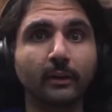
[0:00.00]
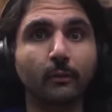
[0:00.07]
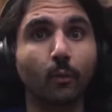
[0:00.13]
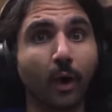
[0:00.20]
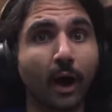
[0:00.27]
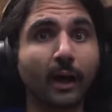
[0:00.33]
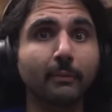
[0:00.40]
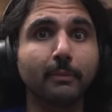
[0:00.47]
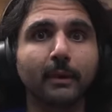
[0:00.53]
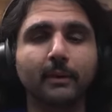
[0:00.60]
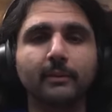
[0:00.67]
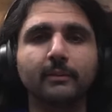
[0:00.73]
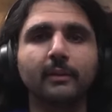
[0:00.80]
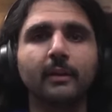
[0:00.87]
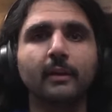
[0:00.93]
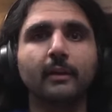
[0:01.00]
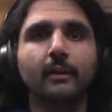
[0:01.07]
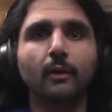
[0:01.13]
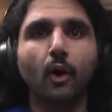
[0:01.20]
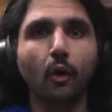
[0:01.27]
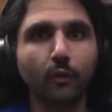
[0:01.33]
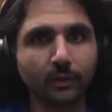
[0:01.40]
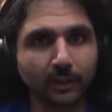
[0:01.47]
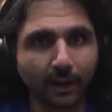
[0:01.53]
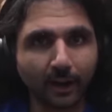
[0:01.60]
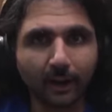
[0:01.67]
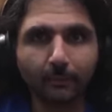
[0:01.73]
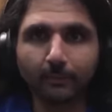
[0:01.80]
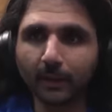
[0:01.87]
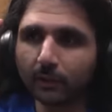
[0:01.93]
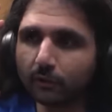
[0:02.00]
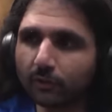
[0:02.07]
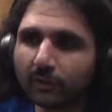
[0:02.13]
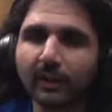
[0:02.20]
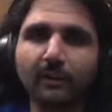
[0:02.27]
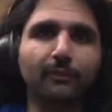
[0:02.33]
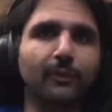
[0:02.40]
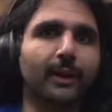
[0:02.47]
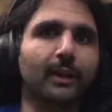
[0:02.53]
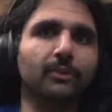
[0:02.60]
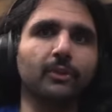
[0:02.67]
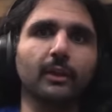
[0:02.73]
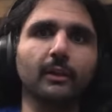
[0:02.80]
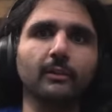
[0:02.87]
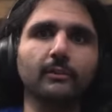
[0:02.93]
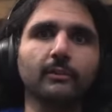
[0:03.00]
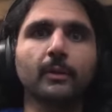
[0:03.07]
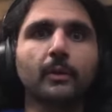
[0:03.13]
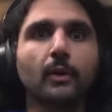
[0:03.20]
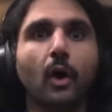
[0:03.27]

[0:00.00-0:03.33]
Why? Because over time like you just kind of forget things.